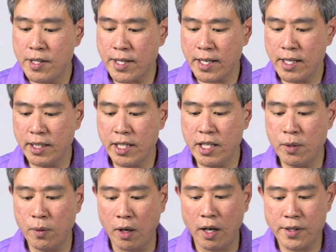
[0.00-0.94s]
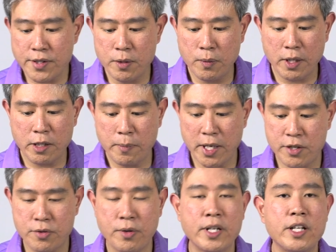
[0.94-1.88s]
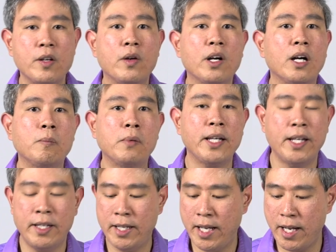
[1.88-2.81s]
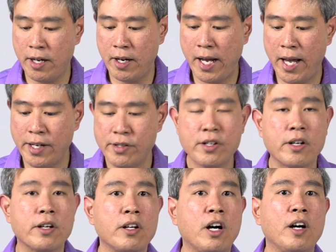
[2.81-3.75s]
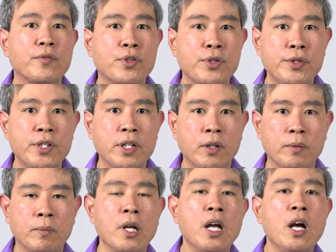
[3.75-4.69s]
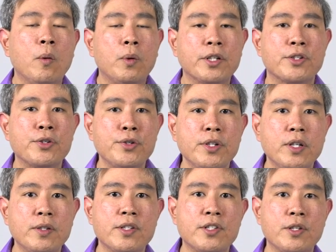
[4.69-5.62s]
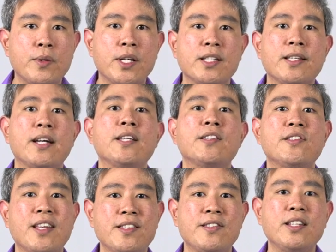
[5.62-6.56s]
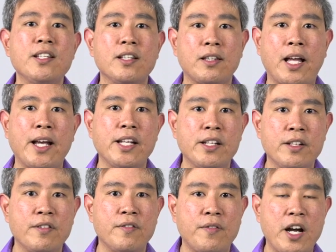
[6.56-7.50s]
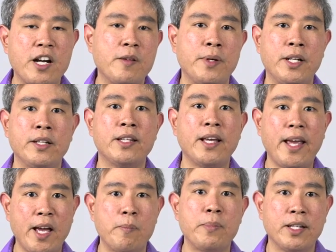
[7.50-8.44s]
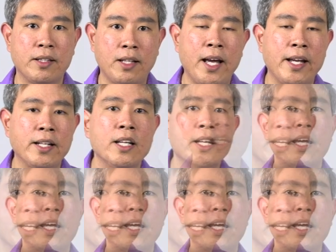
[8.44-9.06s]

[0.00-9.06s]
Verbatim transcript: Secondly, you also want to make sure that you come in here and turn off True Tone. What True Tone is doing is that it's sensing the light in the environment, the ambient light.